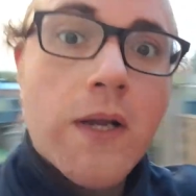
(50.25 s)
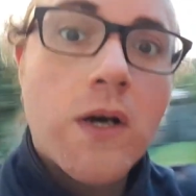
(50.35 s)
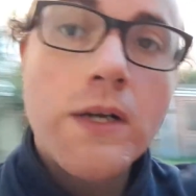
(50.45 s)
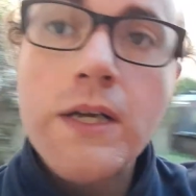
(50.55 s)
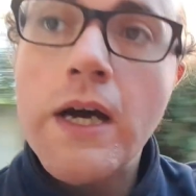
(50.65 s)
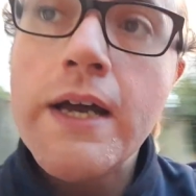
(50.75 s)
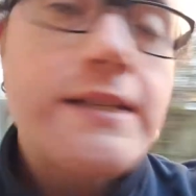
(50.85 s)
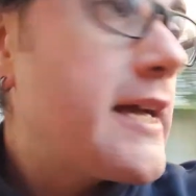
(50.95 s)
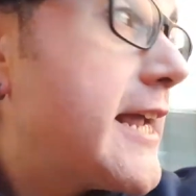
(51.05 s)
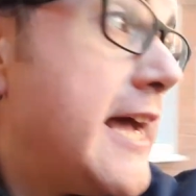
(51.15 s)
God,
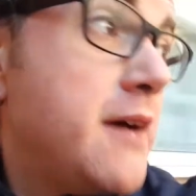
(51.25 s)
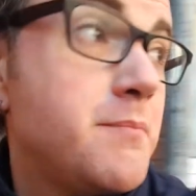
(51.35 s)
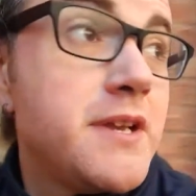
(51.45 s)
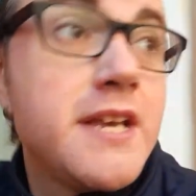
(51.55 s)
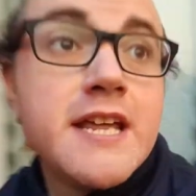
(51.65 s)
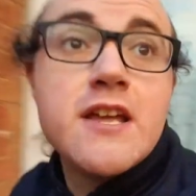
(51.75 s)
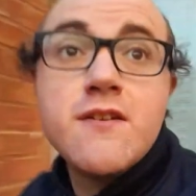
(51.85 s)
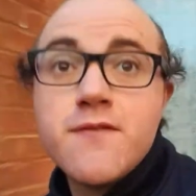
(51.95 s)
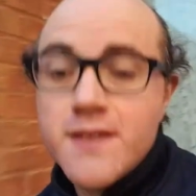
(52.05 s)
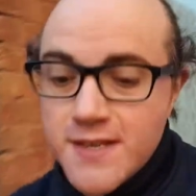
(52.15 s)
guys, I can't
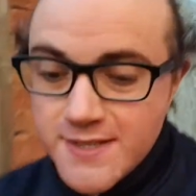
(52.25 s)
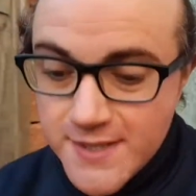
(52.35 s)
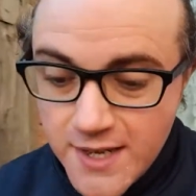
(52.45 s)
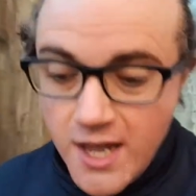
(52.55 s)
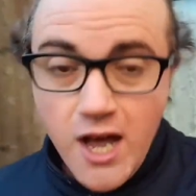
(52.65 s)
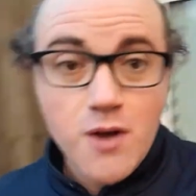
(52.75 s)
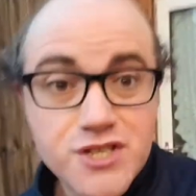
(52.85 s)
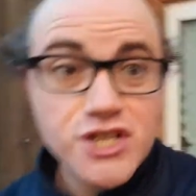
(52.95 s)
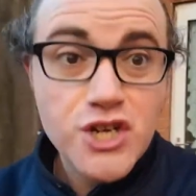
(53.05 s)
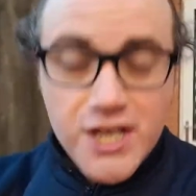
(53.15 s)
believe this. I
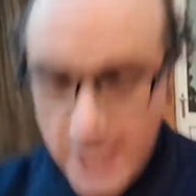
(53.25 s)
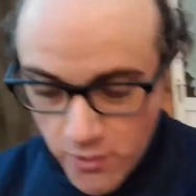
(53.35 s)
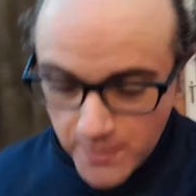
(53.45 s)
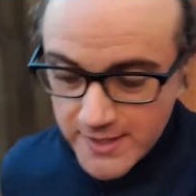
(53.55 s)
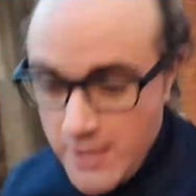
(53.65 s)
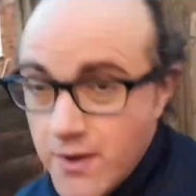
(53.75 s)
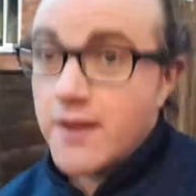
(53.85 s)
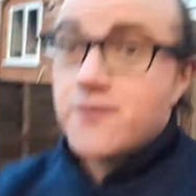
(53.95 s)
was just looking out the window, and